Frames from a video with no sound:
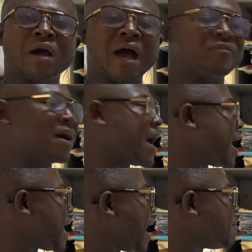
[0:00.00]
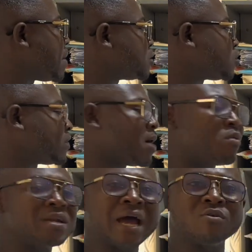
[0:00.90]
have high amount of carbon
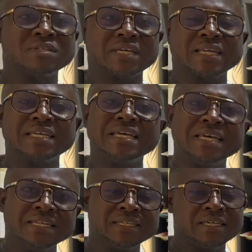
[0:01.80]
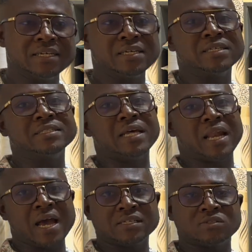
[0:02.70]
dioxide in the
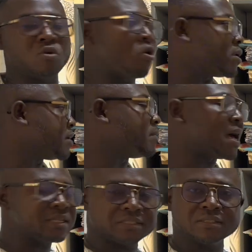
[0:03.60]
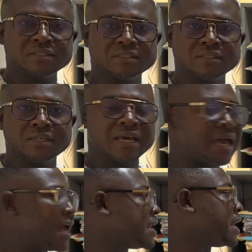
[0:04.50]
lungs or the blood
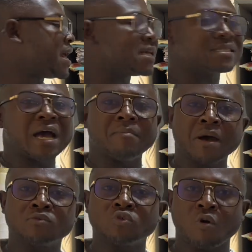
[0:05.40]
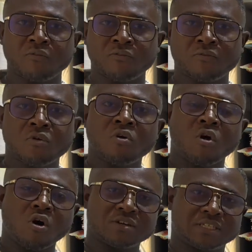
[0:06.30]
and less amount of
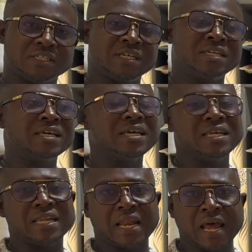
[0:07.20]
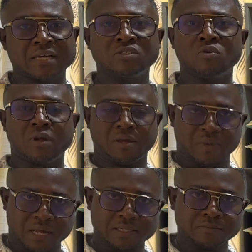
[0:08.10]
oxygen in the lungs or the blood?